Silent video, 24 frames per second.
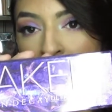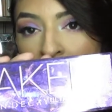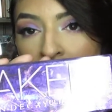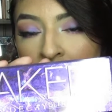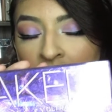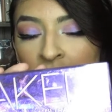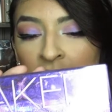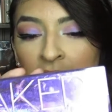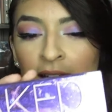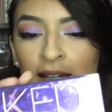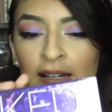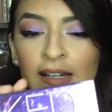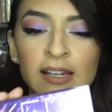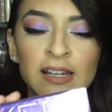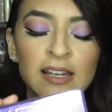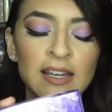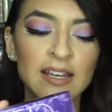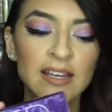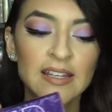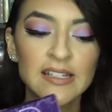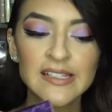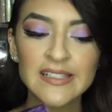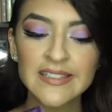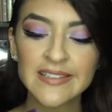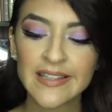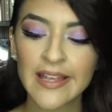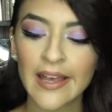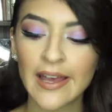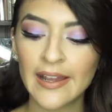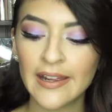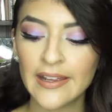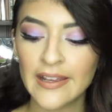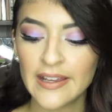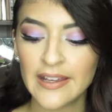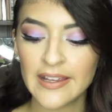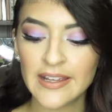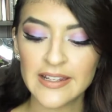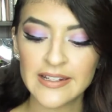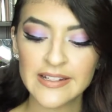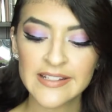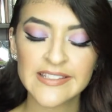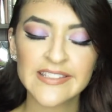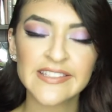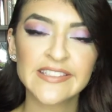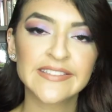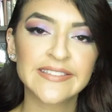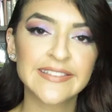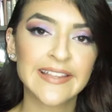Palette is that it
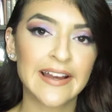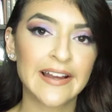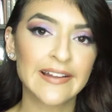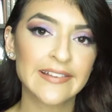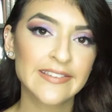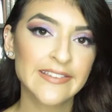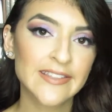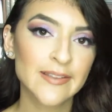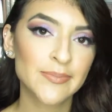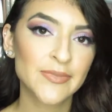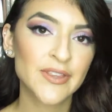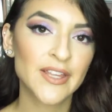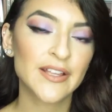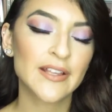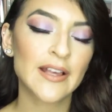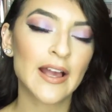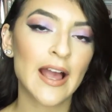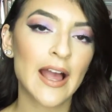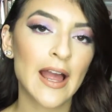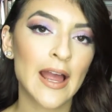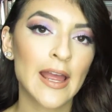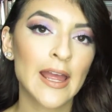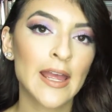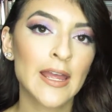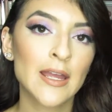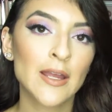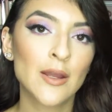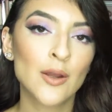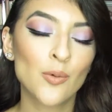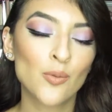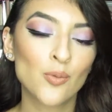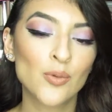is not something I